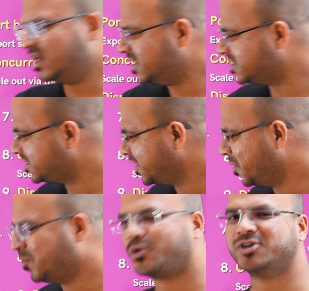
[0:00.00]
is
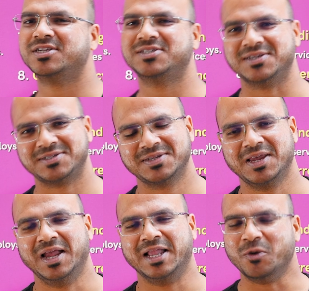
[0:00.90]
processes.
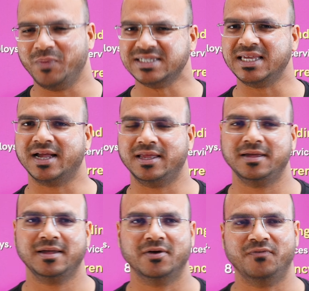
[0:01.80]
Now
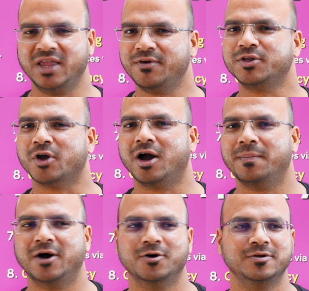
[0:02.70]
basically, whenever we talk
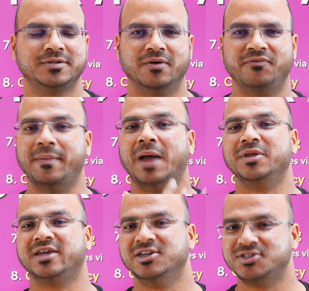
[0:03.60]
about web
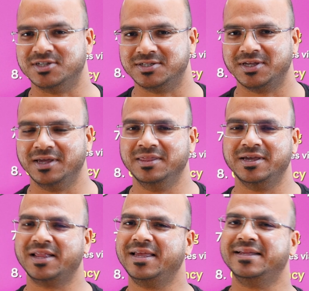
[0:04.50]
applications, in
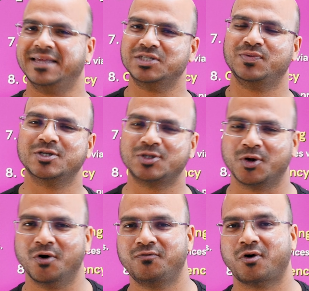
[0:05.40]
the earlier days we used to
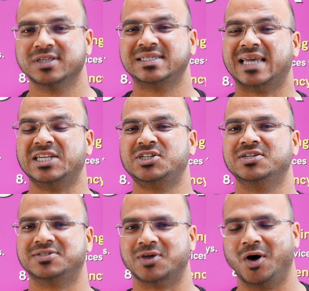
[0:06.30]
go for
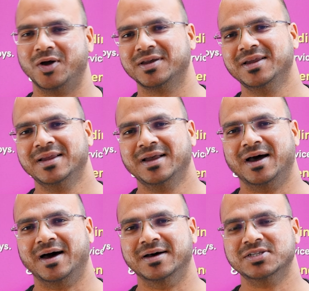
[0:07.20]
sessions or
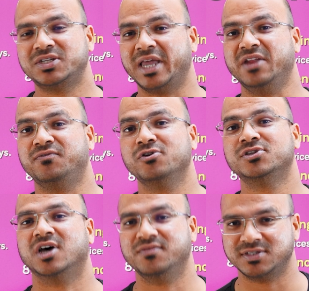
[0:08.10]
uh,
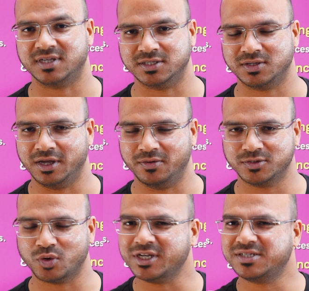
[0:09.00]
stateful services.
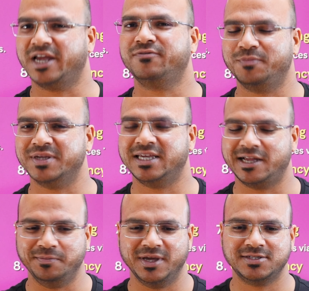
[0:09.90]
So what a stateful
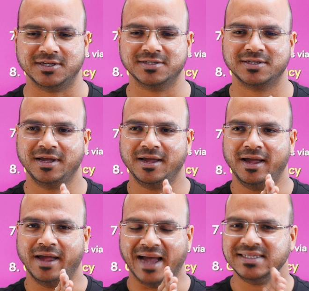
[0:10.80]
basically means is,
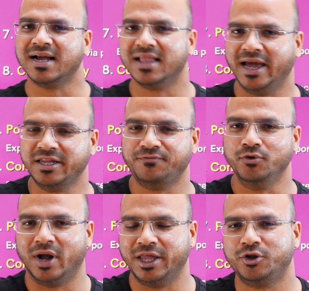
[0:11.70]
as a client if
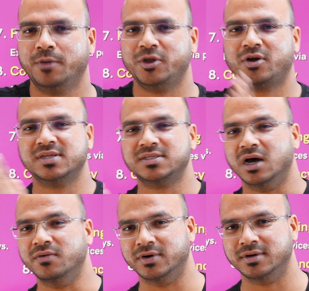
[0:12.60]
you connect to a particular
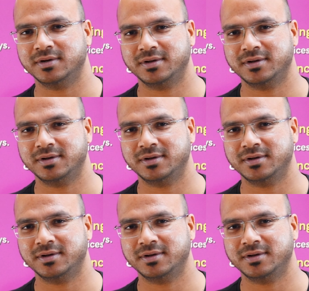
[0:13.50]
server